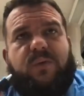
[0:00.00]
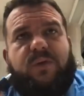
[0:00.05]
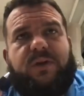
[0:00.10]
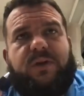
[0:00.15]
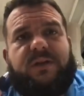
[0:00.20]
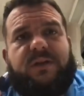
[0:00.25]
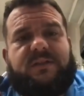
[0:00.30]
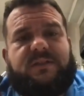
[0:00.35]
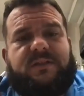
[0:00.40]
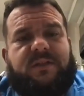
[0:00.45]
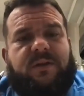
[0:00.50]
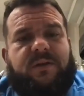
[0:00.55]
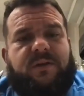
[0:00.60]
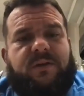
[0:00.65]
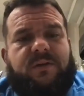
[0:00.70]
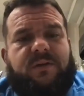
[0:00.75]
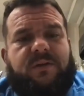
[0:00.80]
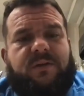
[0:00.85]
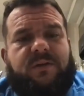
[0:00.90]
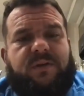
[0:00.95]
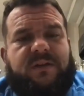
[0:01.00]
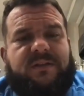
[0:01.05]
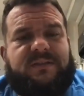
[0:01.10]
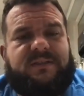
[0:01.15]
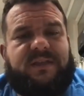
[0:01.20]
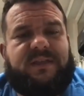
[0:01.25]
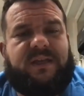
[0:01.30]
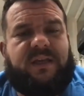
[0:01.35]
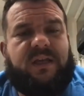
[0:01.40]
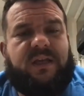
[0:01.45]
And then now we're going to
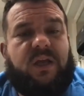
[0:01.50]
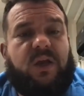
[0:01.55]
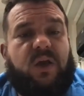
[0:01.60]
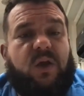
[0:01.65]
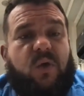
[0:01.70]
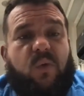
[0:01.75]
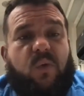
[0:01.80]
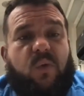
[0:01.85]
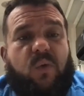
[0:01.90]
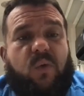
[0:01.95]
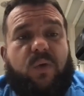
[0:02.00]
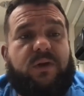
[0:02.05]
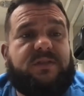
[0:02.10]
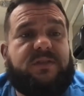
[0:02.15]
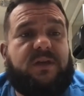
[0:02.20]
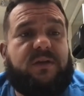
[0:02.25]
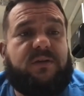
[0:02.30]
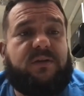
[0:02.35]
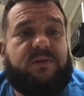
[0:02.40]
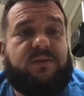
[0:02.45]
turn around and say,